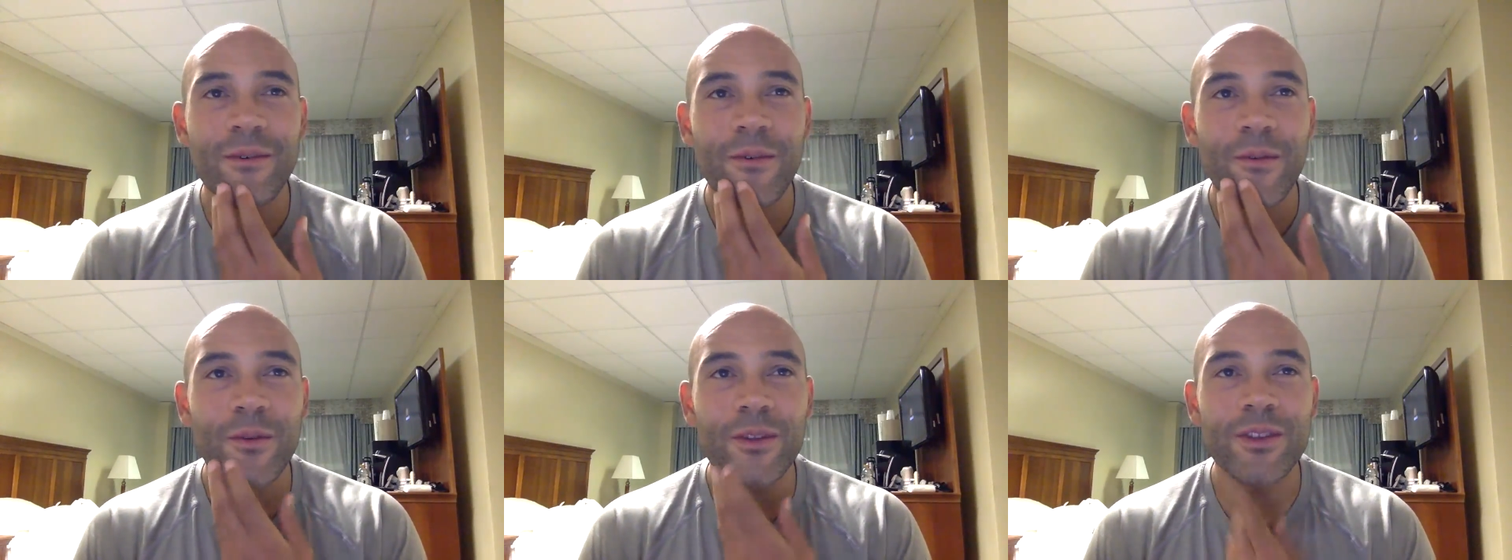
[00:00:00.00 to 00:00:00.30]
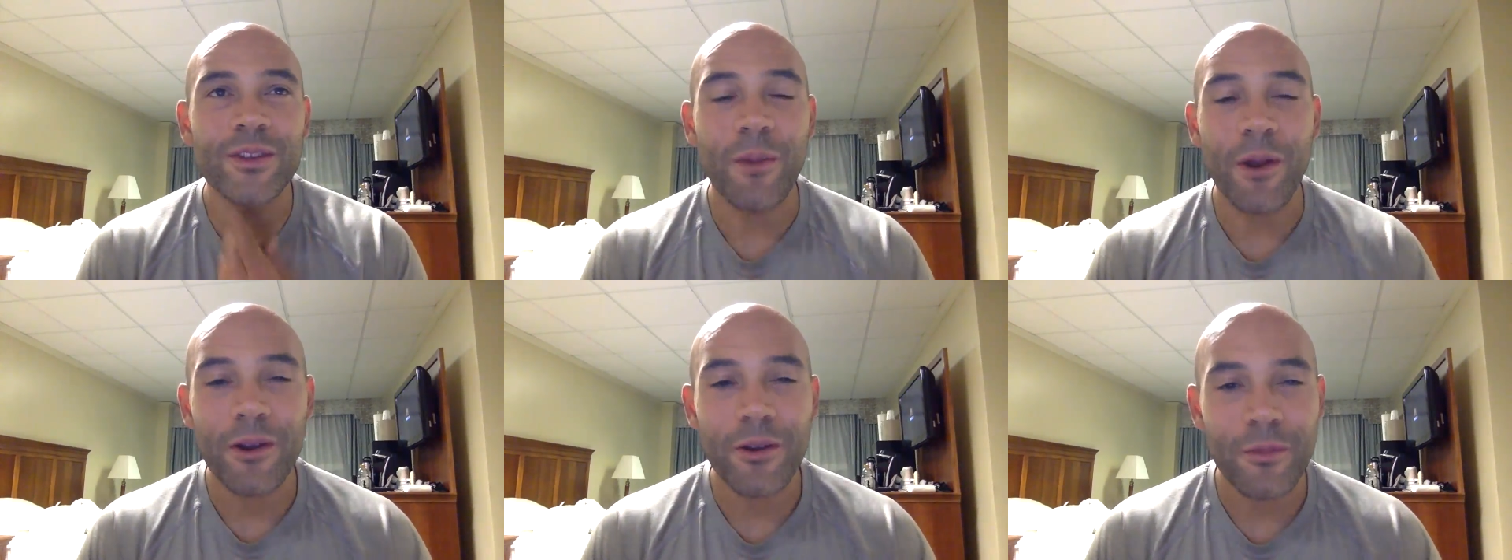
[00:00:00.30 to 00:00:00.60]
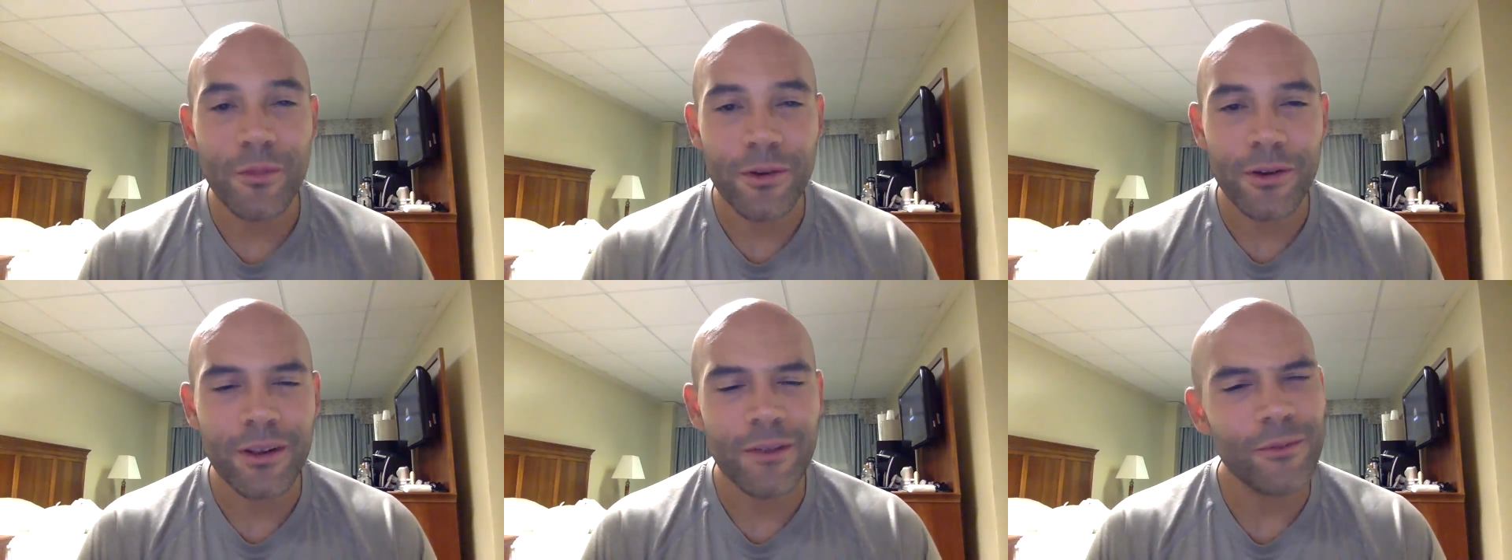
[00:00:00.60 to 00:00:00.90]
with DeMarco
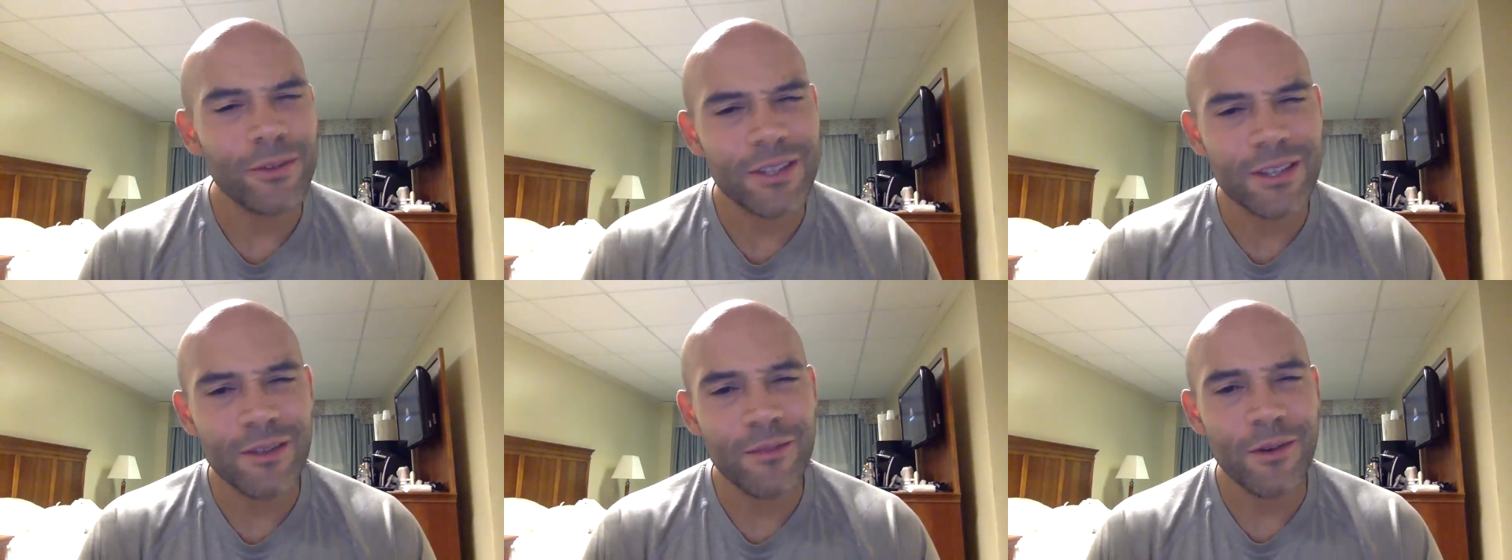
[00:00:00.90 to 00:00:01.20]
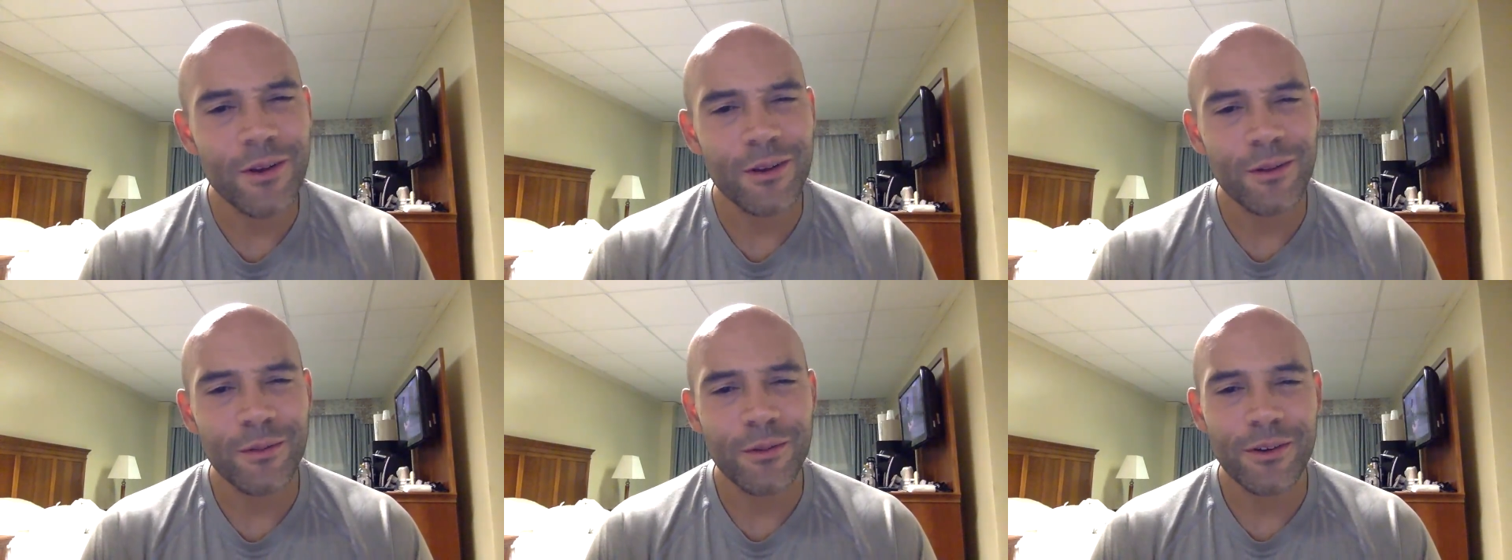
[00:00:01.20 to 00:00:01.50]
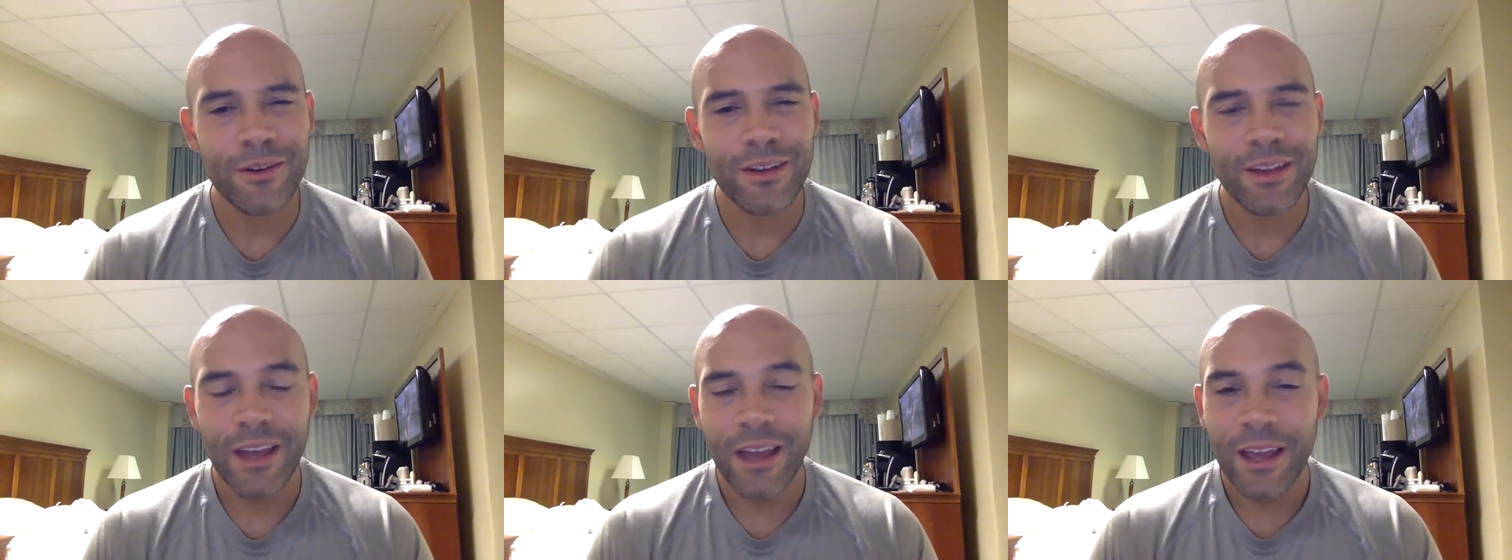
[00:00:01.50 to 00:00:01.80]
Murray? Was it DeMarco
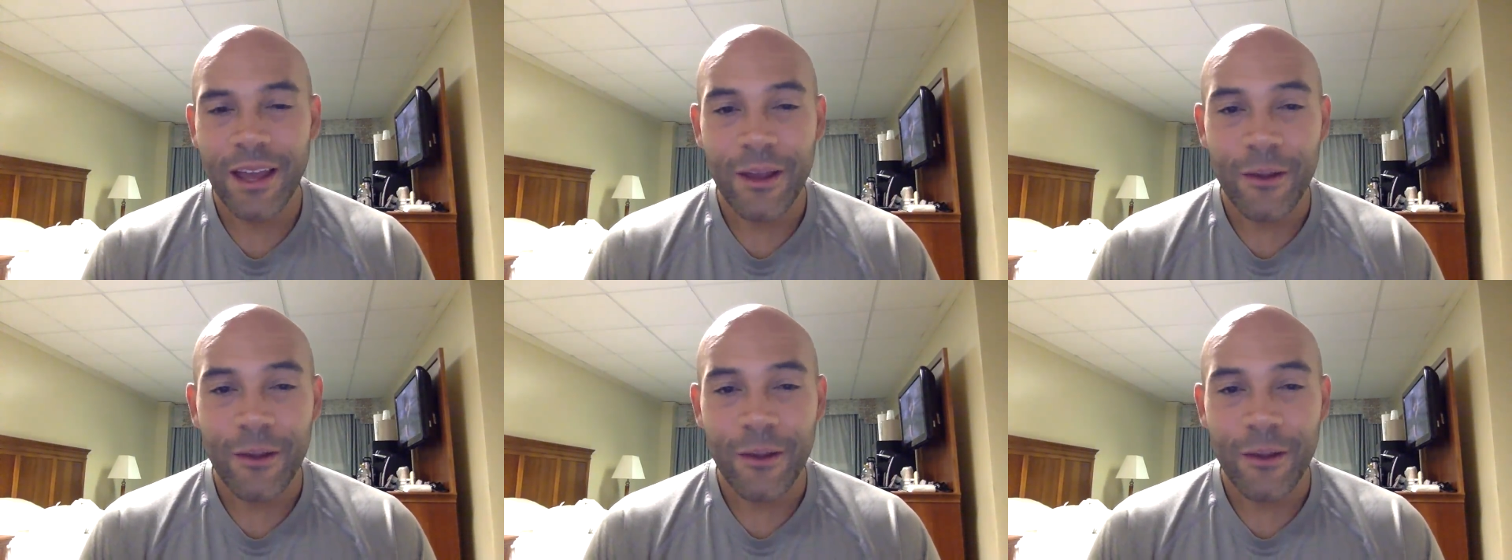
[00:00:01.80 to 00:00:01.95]
Murray?